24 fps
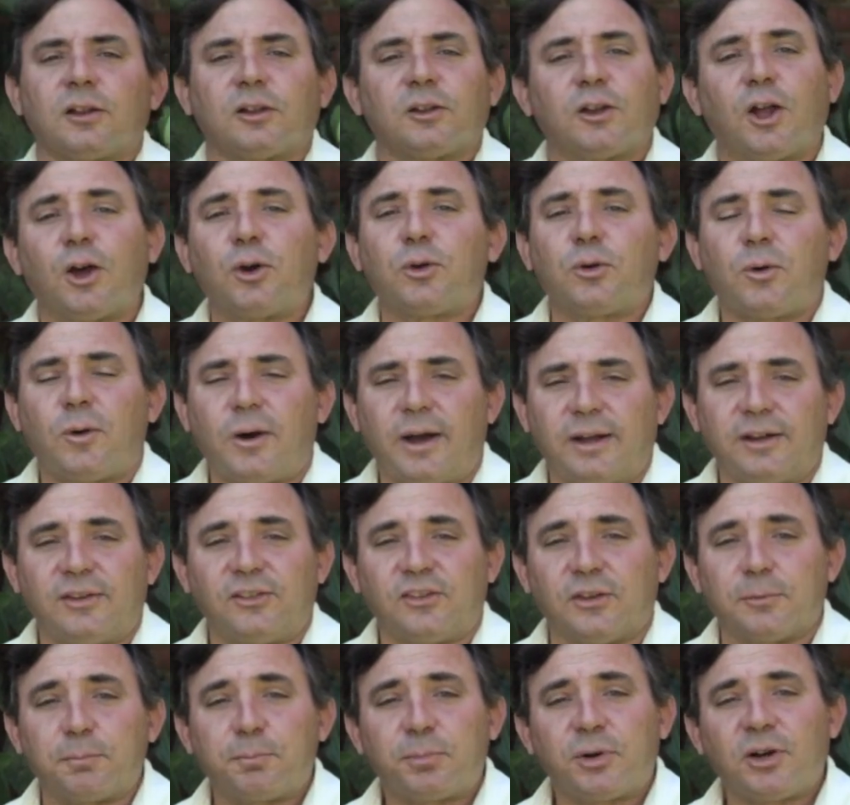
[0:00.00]
Loquat
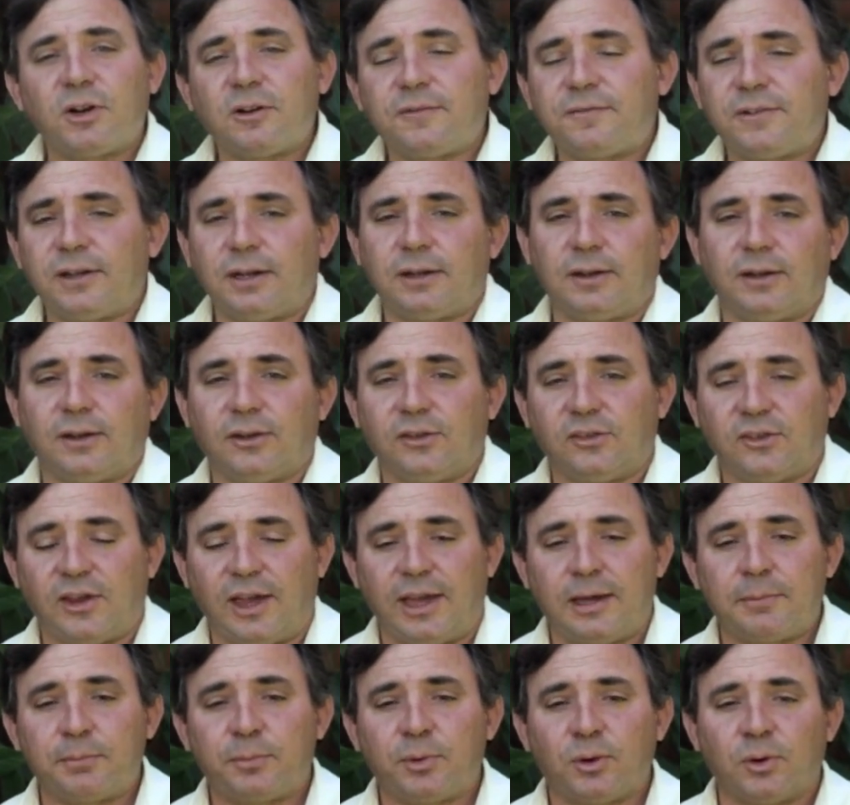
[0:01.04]
is a perfect
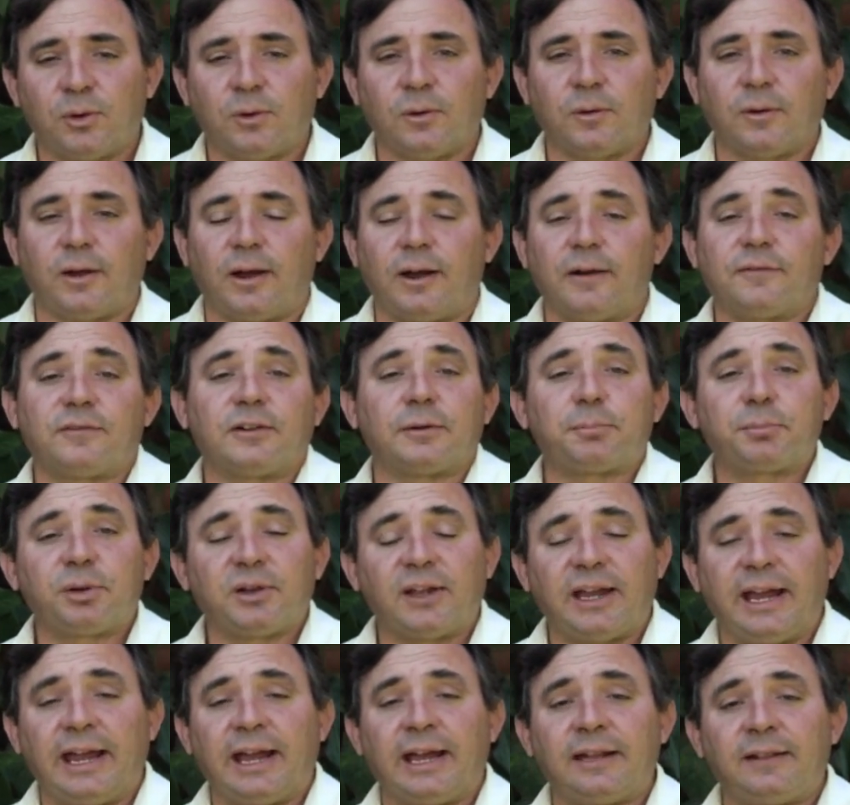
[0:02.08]
example of a
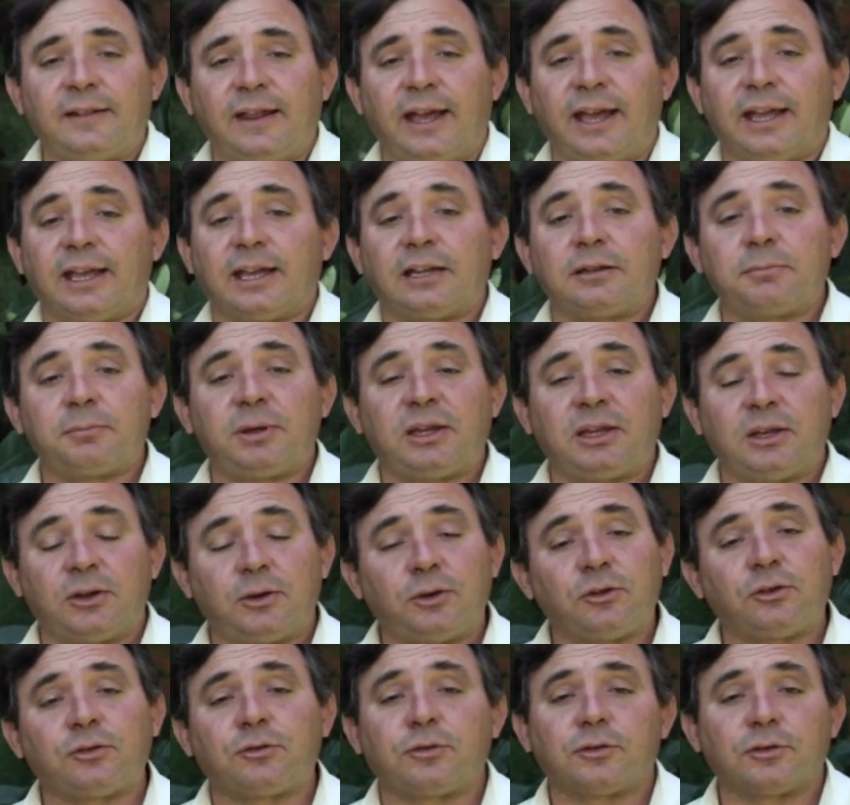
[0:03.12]
plant that can be
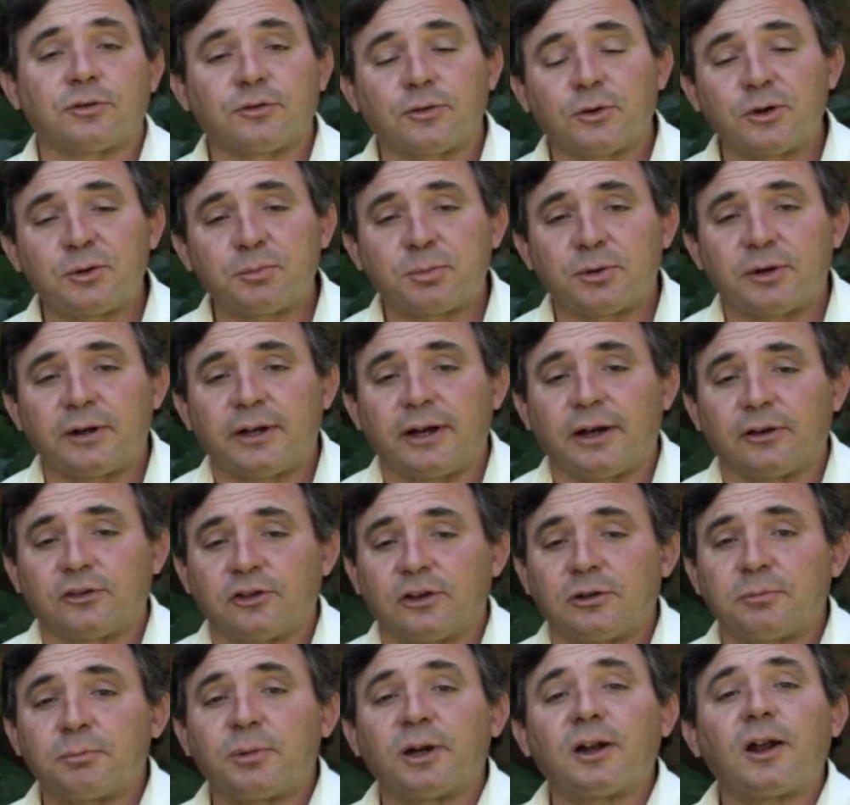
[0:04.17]
used for fruit
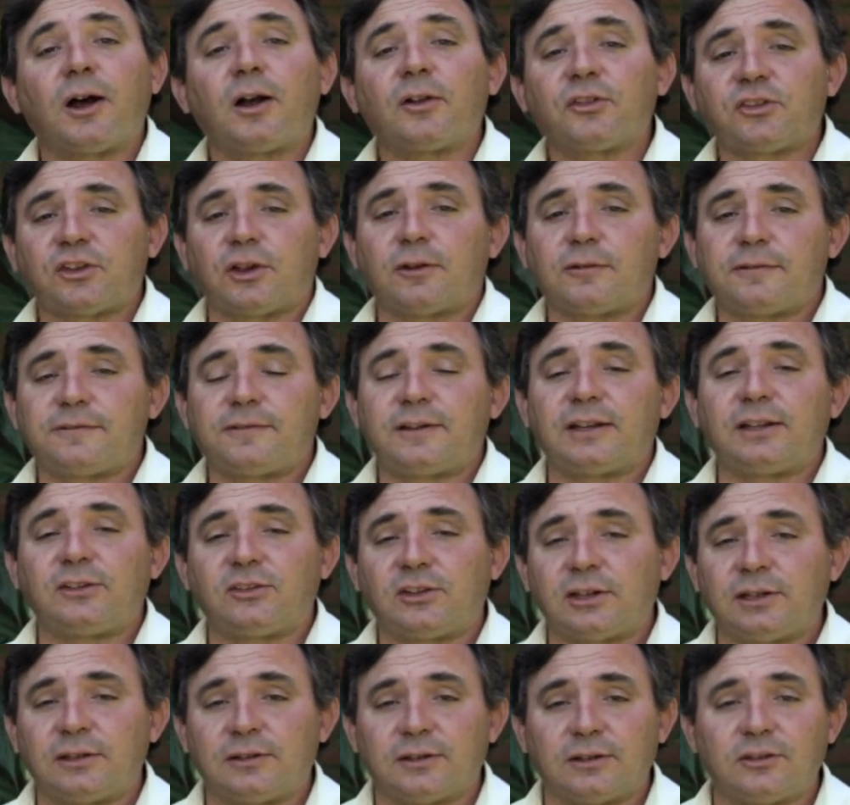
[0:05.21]
production, but also
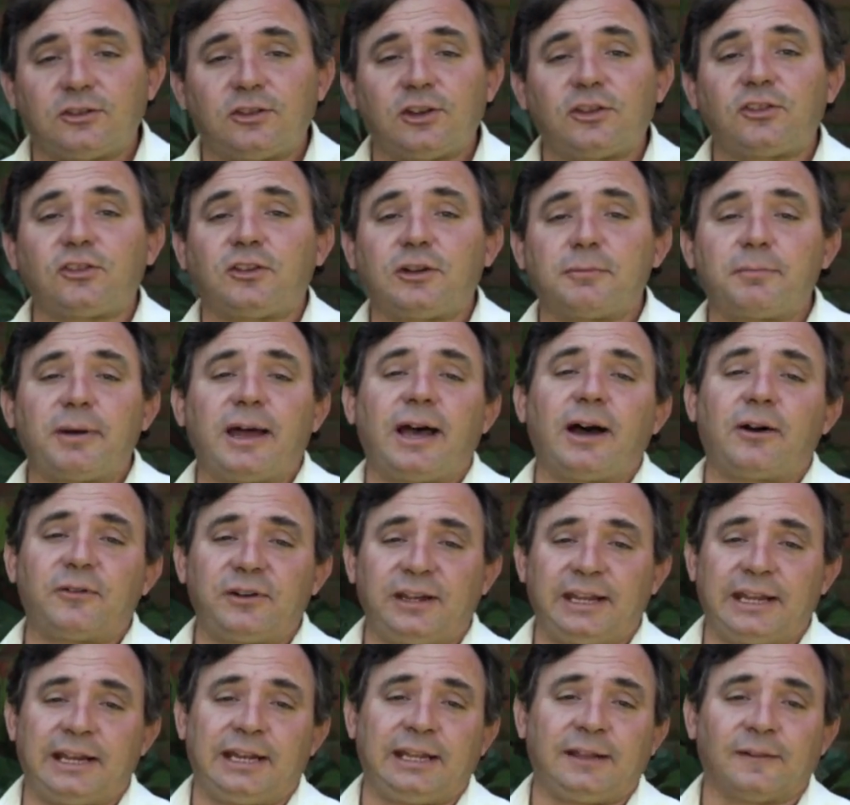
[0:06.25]
fits into just about
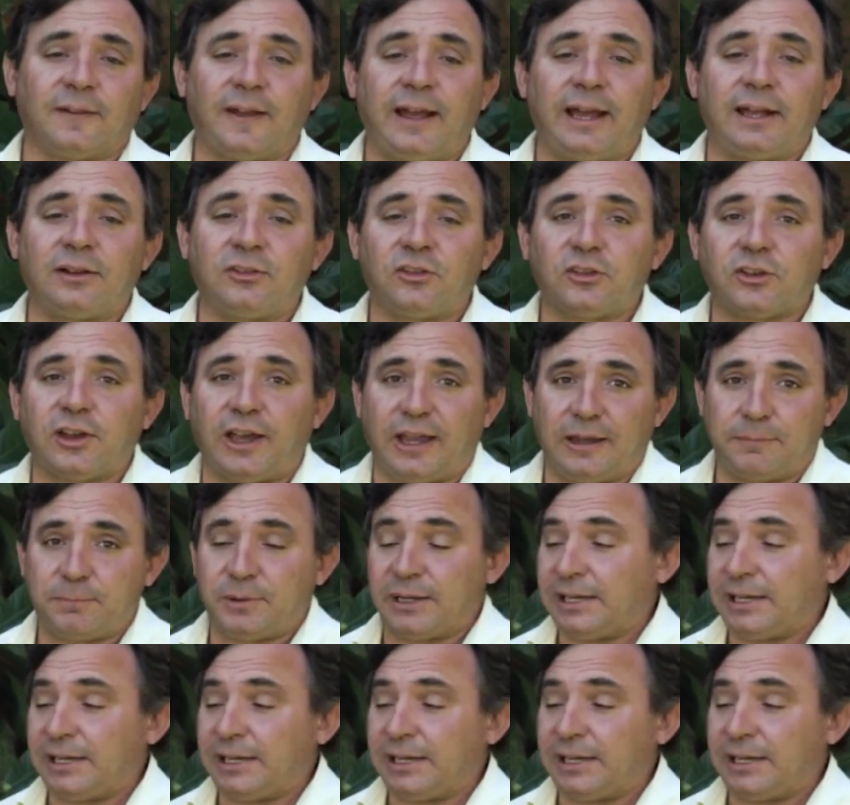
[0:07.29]
any landscape.